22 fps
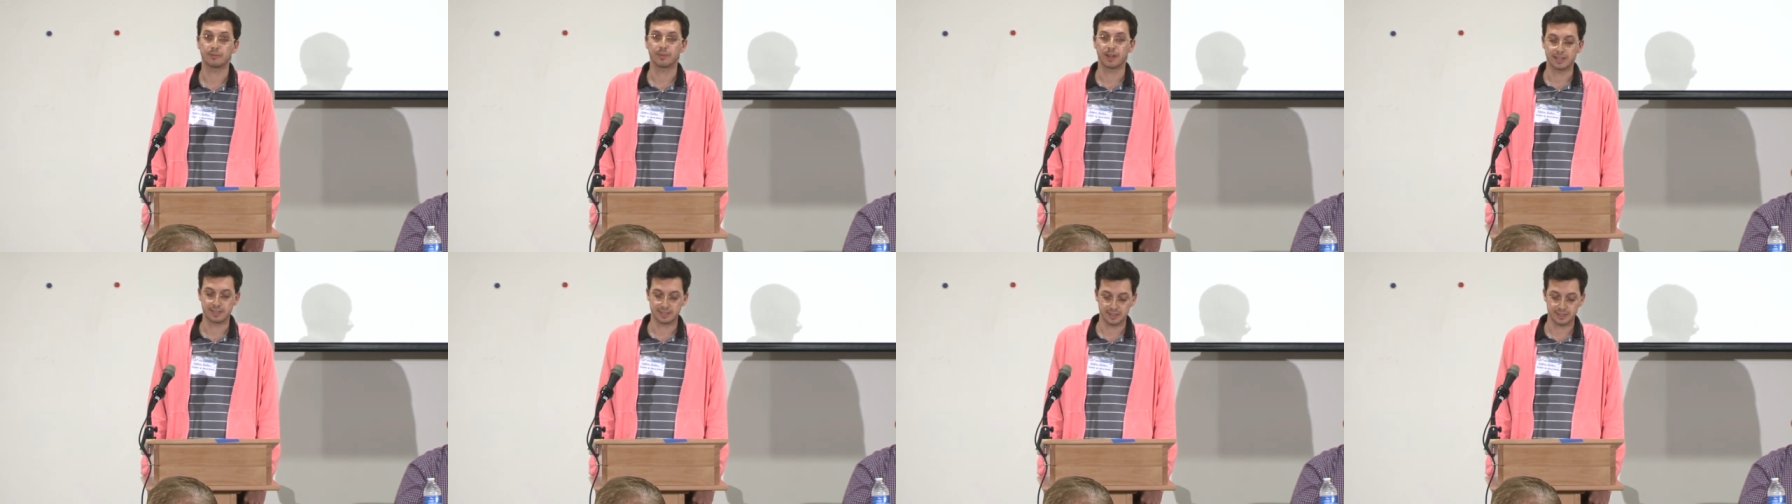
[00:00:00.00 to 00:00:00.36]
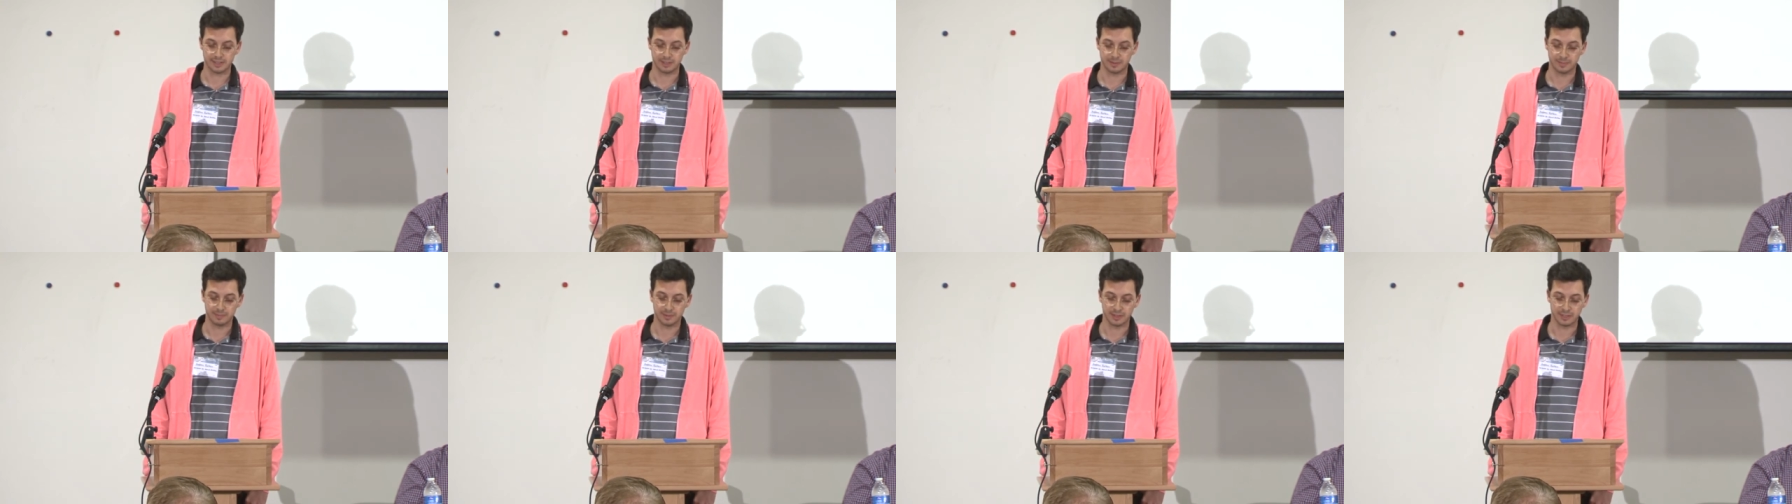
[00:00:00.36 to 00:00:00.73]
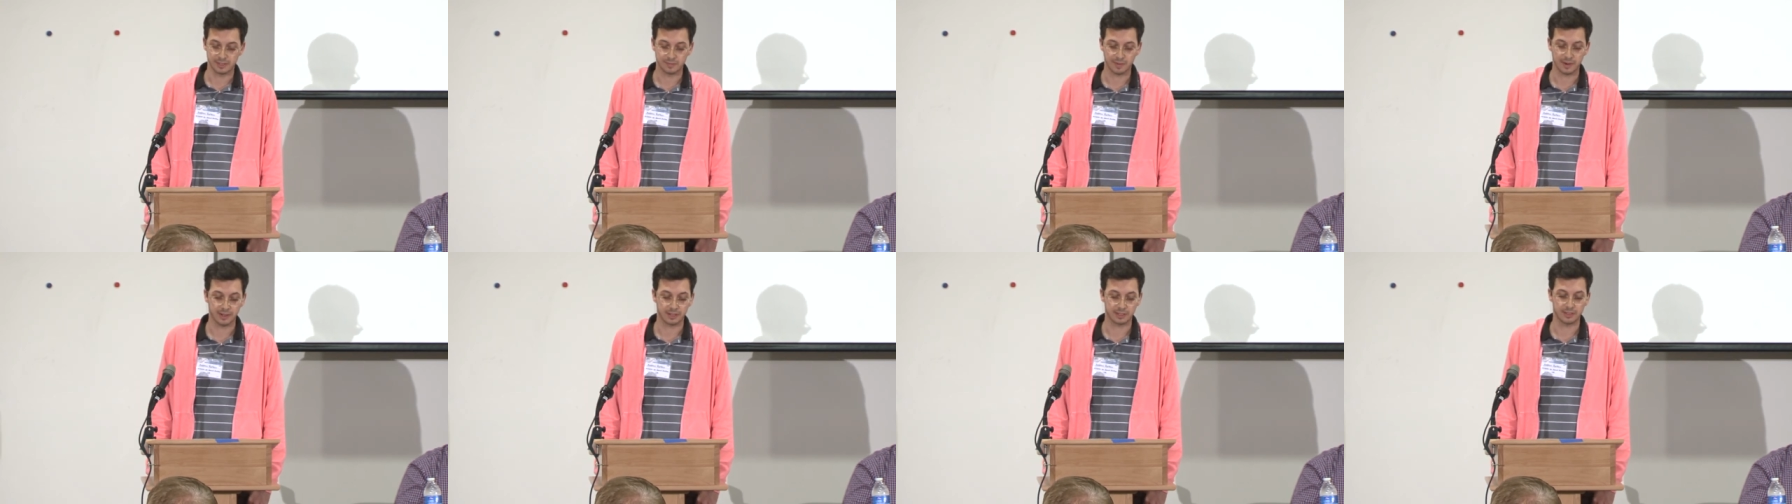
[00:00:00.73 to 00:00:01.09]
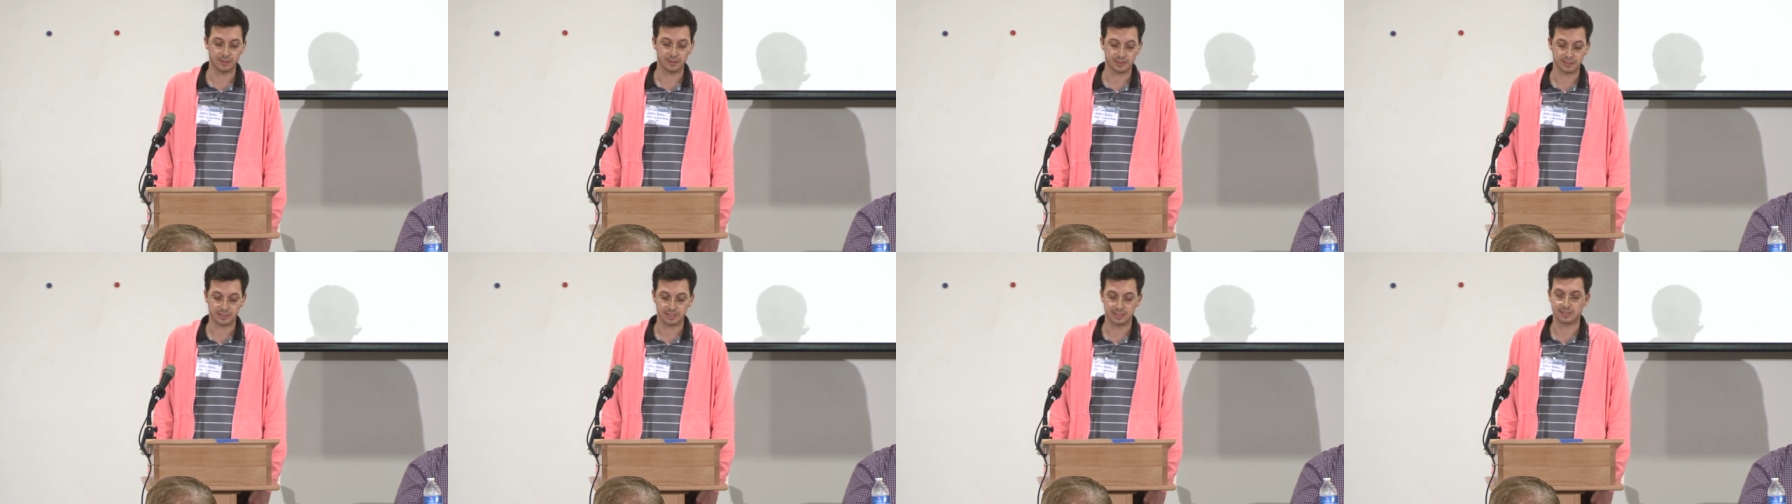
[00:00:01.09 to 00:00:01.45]
Racism is very
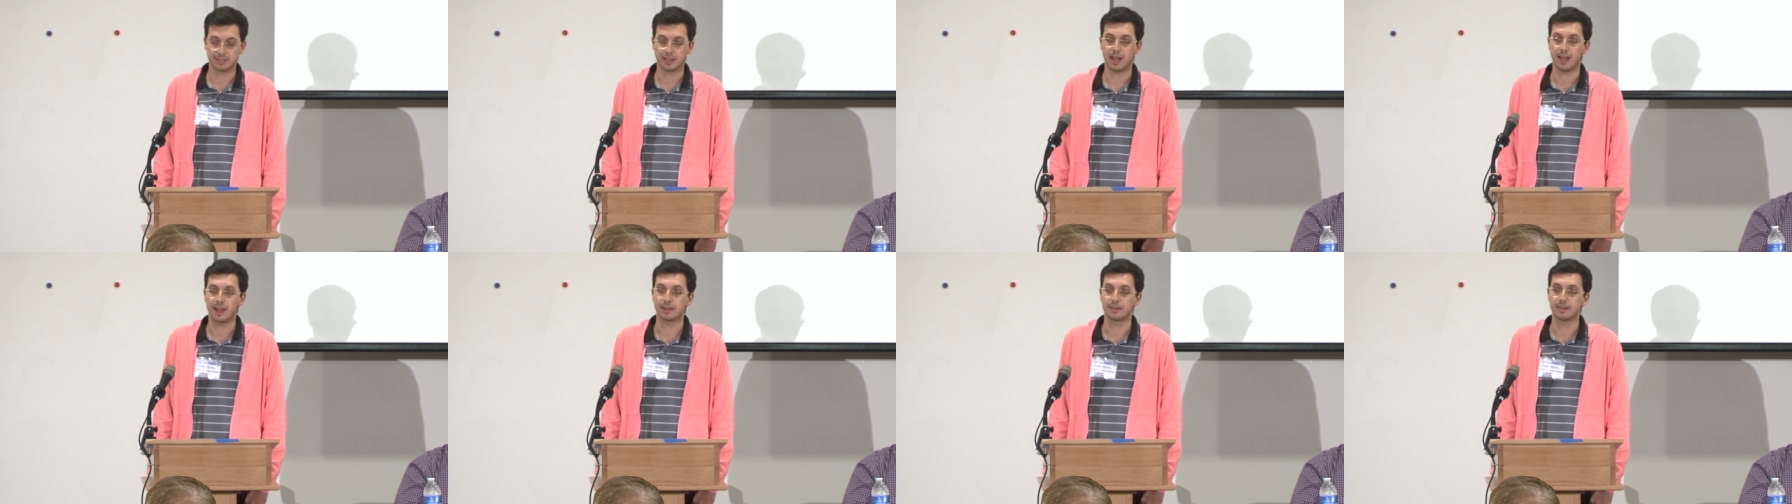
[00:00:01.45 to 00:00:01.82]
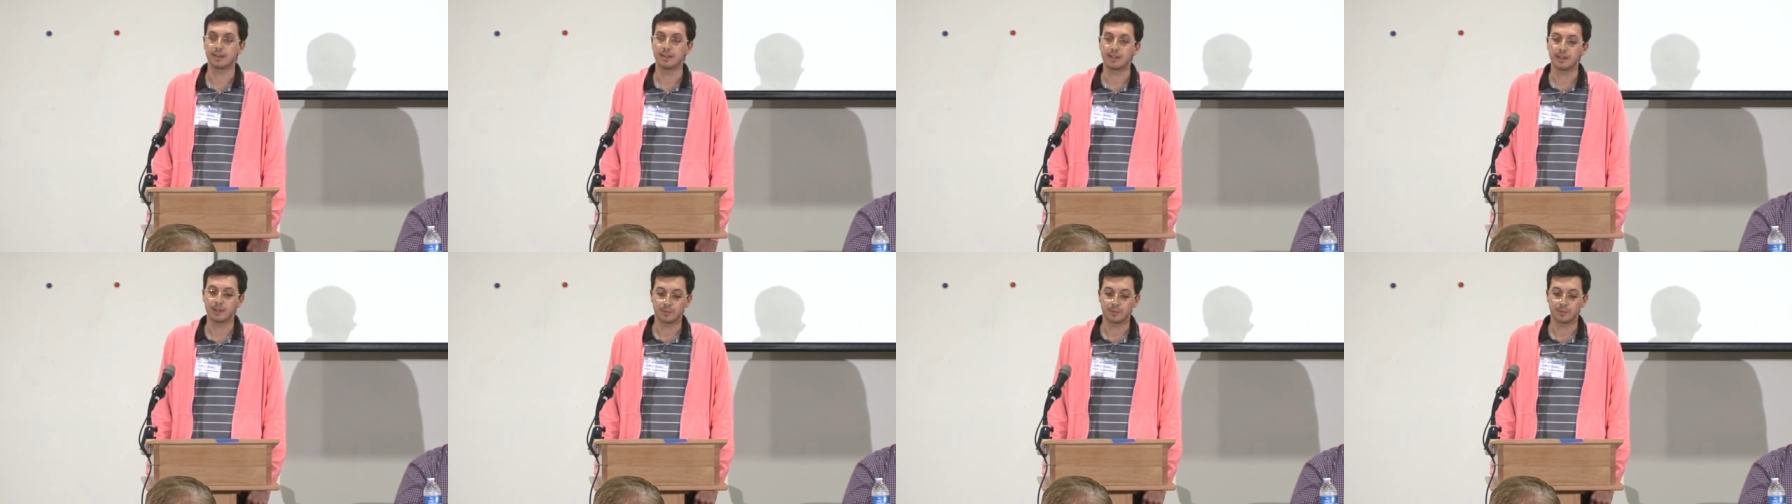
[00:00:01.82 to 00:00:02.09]
closely tied